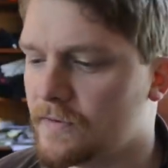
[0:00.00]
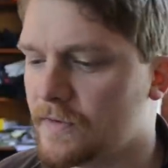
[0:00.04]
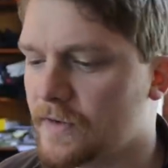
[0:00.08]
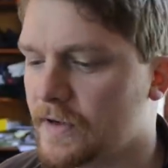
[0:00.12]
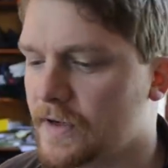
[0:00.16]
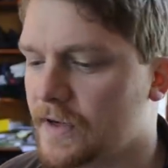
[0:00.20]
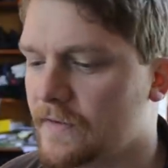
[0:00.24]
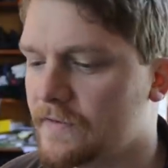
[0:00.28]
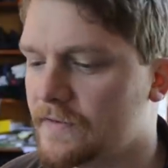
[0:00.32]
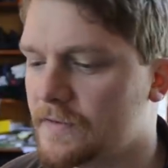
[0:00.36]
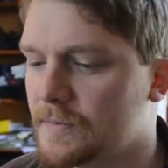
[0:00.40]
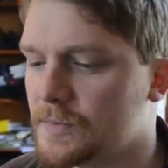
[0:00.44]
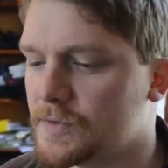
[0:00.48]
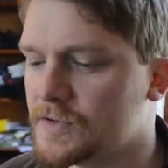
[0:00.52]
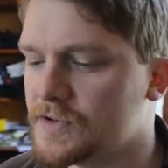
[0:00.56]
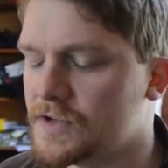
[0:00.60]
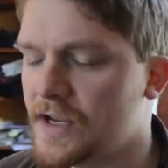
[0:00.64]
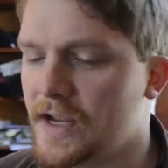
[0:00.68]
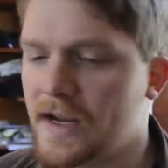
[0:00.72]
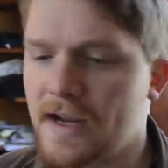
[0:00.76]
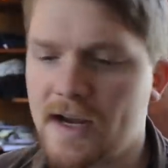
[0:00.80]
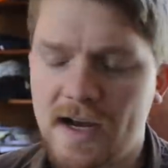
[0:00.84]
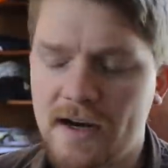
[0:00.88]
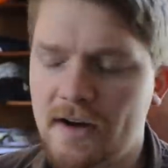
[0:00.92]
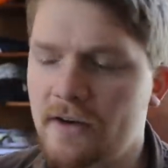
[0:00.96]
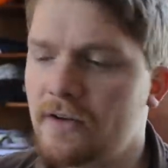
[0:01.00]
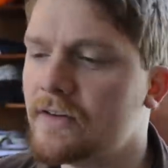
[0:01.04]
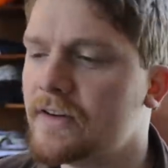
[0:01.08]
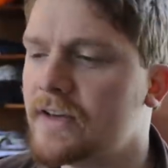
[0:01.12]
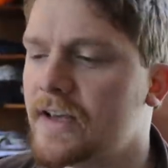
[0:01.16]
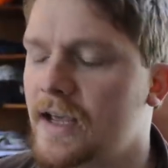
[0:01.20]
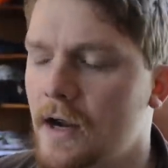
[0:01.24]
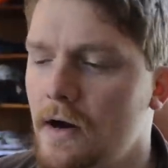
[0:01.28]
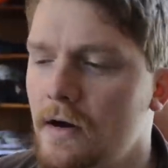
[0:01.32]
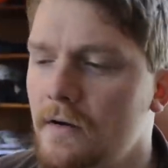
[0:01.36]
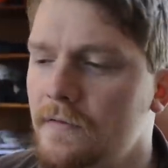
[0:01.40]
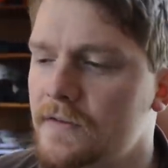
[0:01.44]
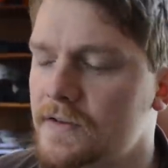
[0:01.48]
very comfortable saying I don't
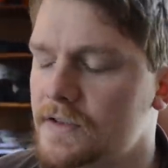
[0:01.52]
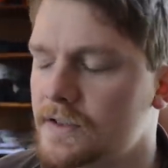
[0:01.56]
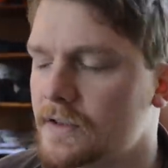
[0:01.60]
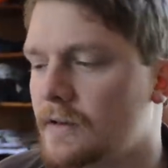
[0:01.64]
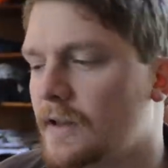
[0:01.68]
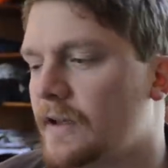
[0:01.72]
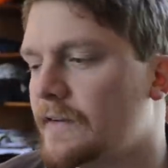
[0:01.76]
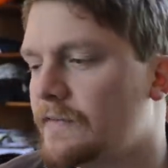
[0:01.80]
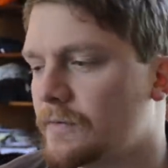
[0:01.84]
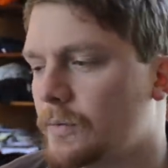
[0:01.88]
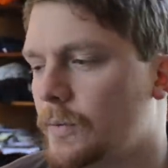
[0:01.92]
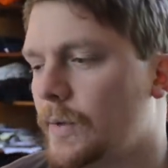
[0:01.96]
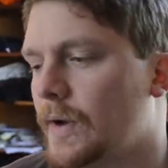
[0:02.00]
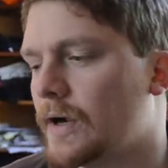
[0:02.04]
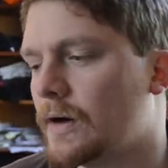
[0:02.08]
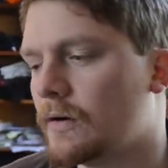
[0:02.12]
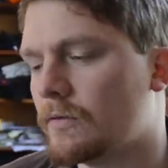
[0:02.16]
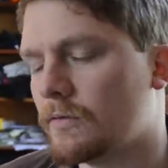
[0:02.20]
care if it's left wing